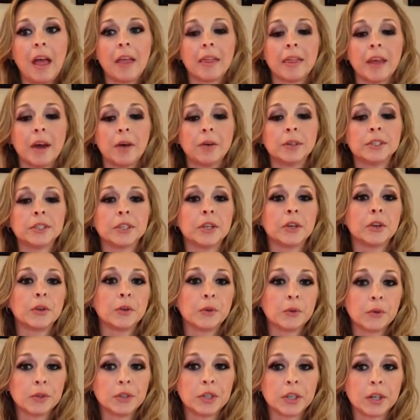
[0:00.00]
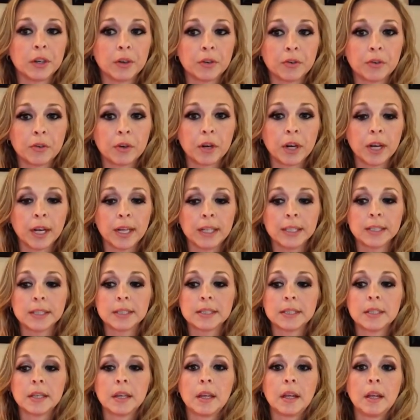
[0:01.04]
That was a huge year for
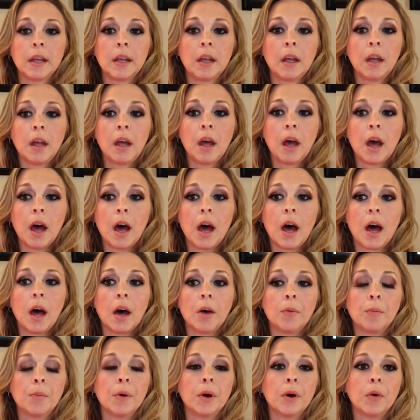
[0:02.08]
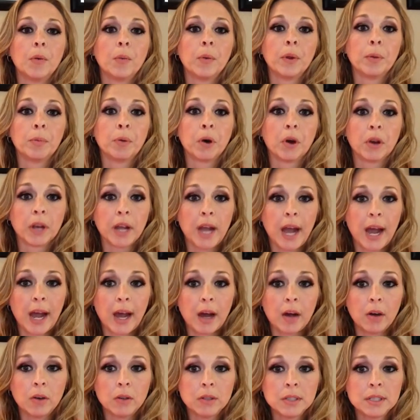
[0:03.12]
us. We bought a
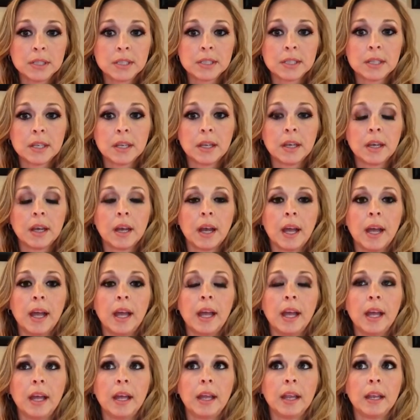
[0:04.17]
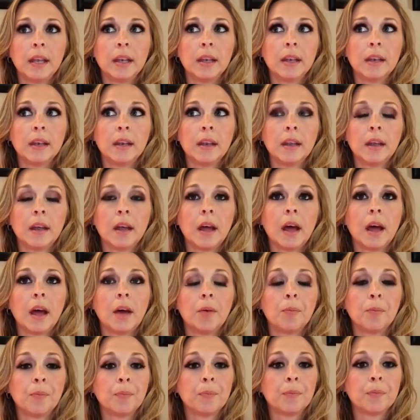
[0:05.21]
house, and
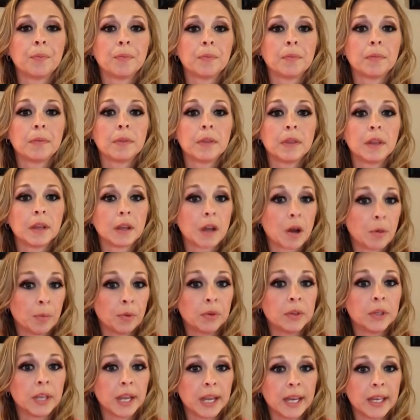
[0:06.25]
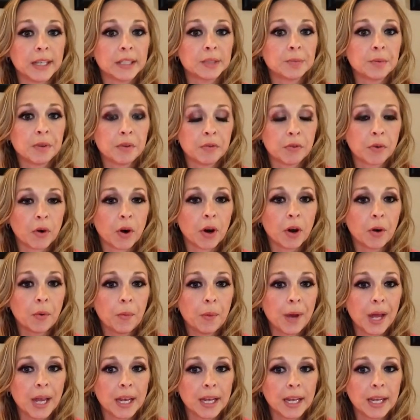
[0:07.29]
the couple days before our
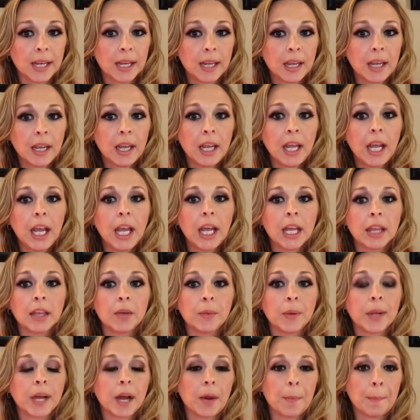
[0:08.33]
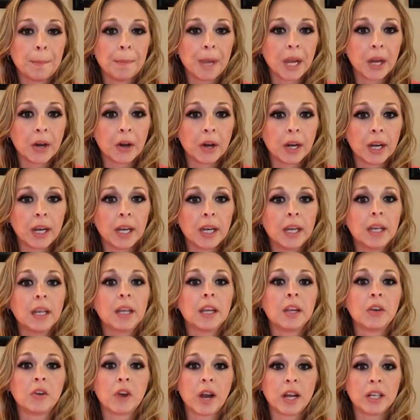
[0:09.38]
wedding, then we got married.
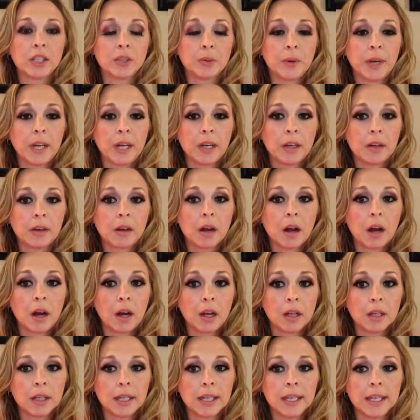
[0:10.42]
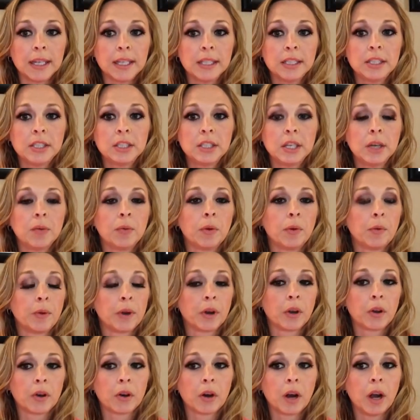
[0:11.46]
He graduated college, and we went
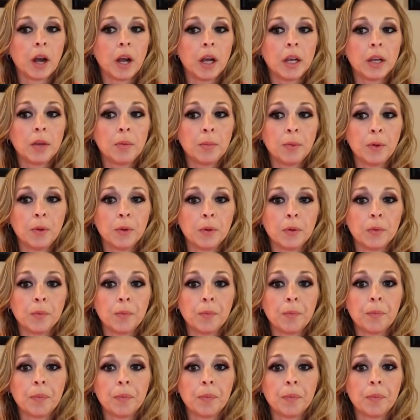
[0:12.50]
on our honeymoon.